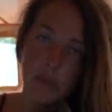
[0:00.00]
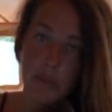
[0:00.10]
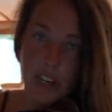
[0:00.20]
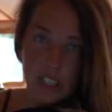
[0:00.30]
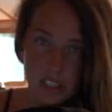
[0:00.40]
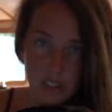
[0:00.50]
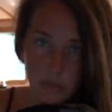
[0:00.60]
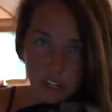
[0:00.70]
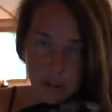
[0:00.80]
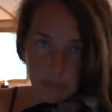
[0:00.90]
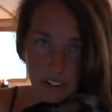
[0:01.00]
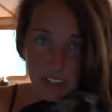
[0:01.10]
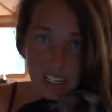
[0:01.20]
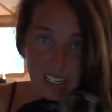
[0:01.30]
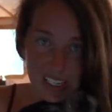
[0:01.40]
going to brainstorm a couple of
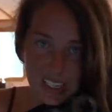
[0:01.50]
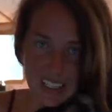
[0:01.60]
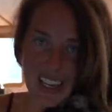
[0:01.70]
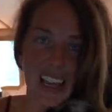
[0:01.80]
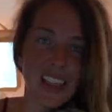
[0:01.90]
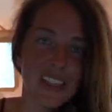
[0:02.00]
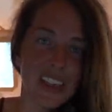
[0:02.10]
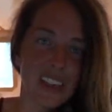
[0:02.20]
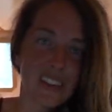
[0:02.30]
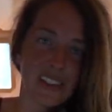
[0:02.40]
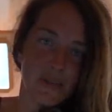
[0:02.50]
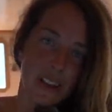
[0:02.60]
ideas and think of some